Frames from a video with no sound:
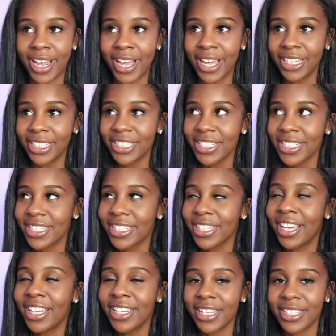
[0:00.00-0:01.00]
not just
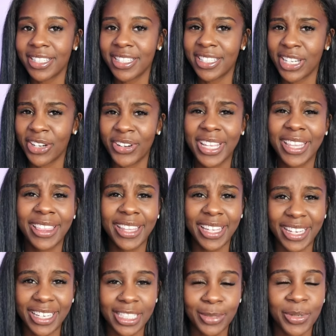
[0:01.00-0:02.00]
unnecessary
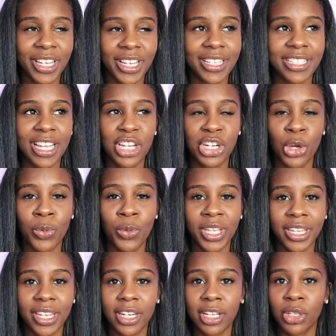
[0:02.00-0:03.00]
things because I know we
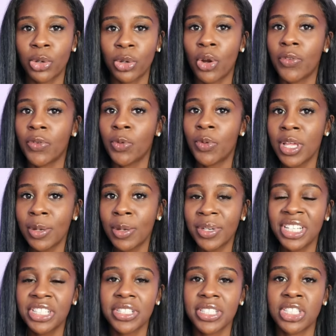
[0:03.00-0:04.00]
can get a little
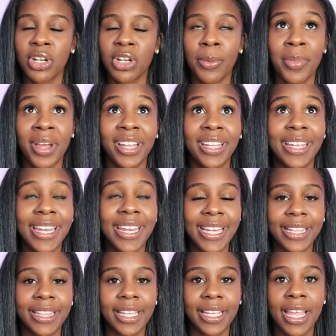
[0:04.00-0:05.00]
overwhelmed and just start buying
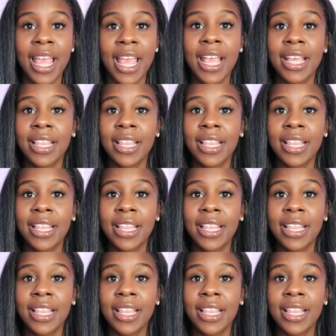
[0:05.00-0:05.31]
anything.